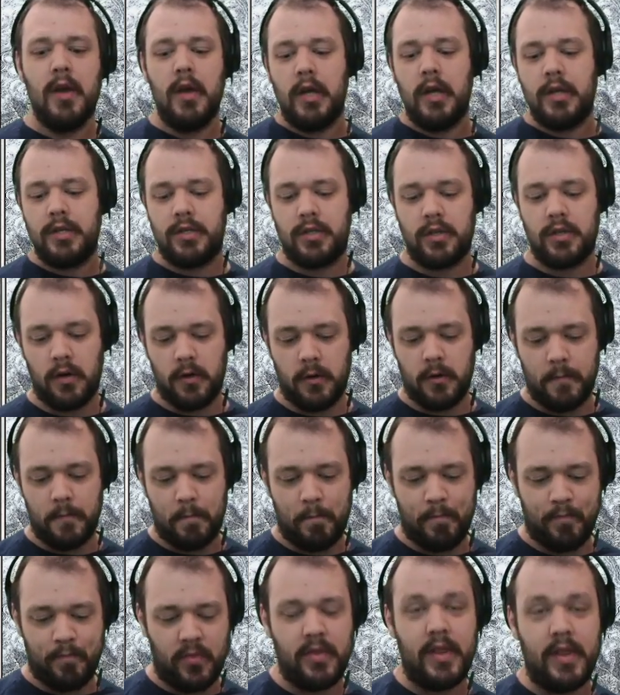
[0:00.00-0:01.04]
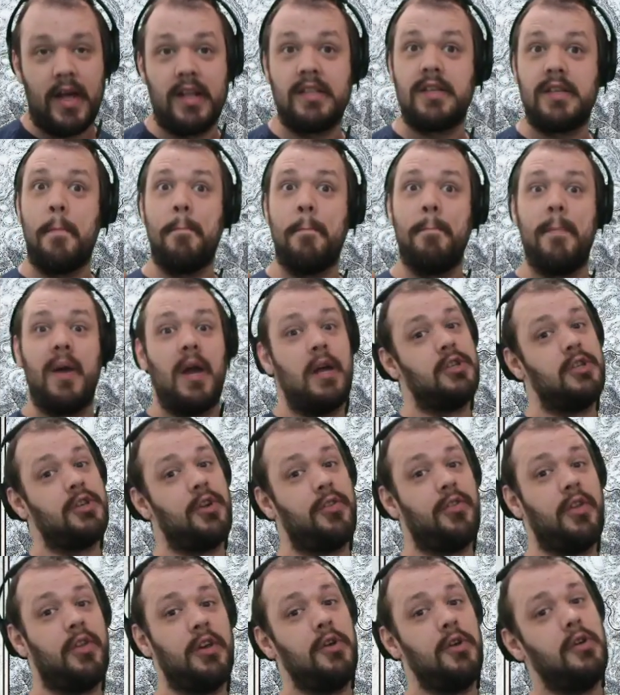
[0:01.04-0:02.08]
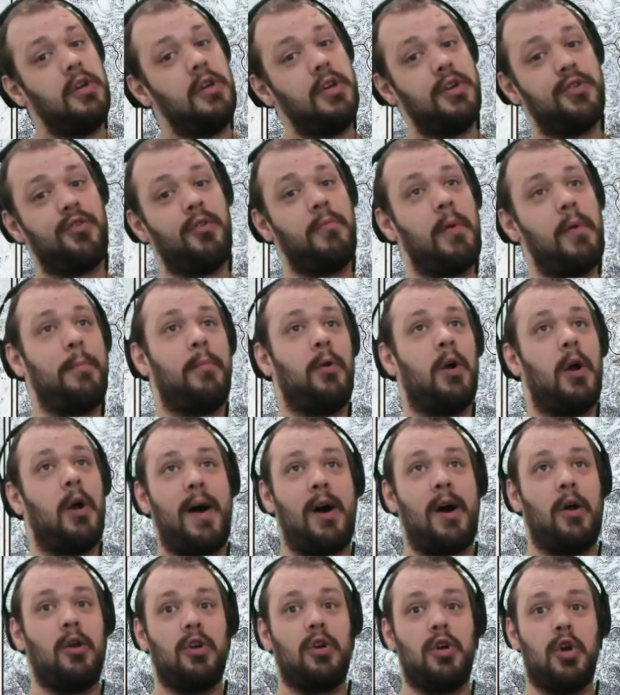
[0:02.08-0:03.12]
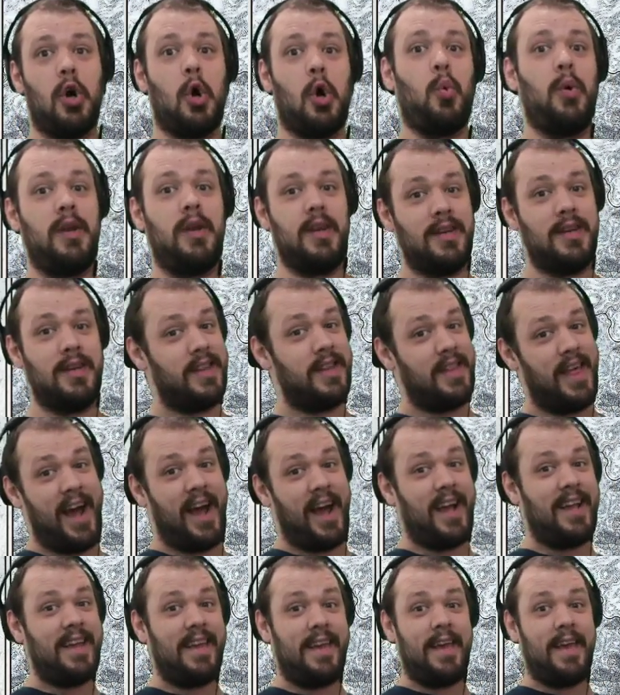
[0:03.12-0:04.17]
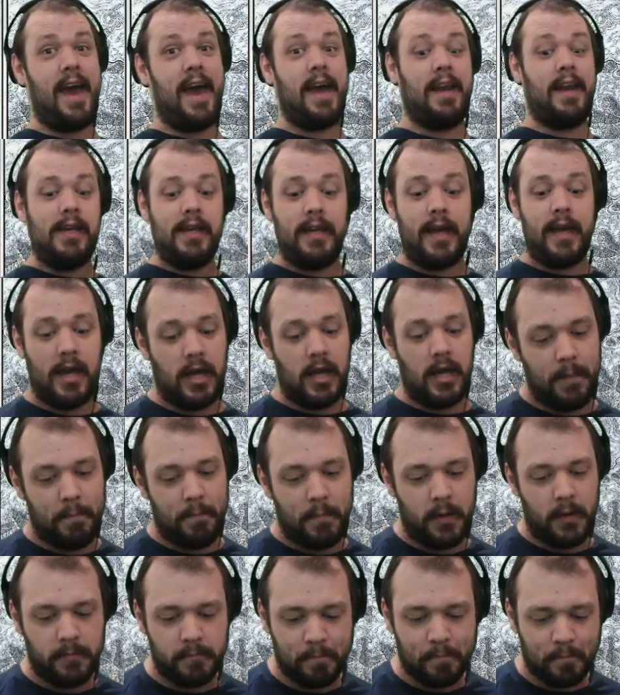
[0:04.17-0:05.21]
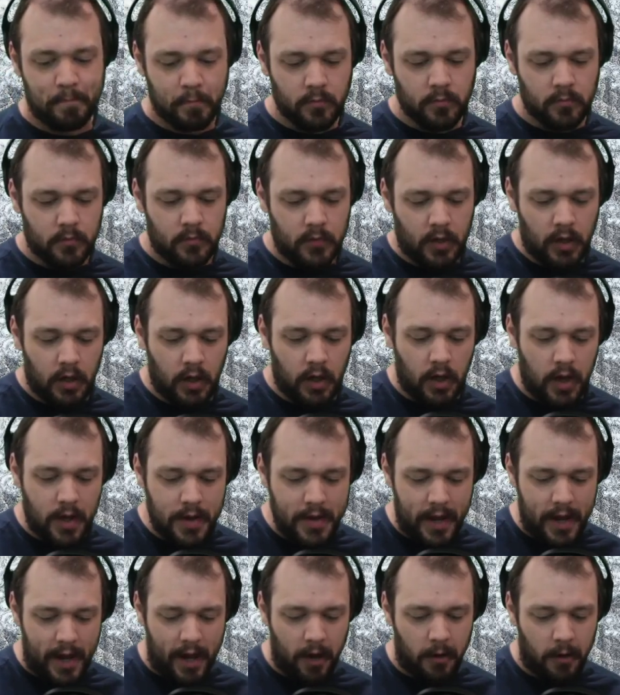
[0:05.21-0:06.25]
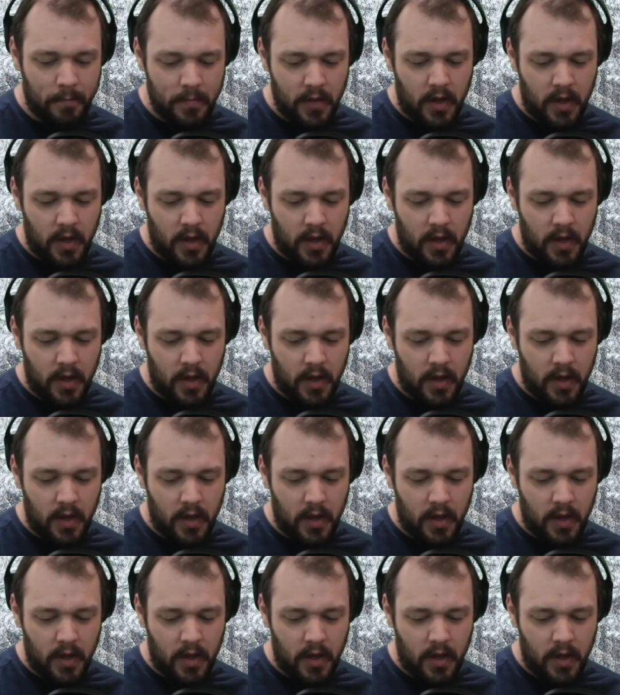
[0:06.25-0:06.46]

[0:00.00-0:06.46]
So that's a major thing you need to remember about going into that Yeti camp. Now,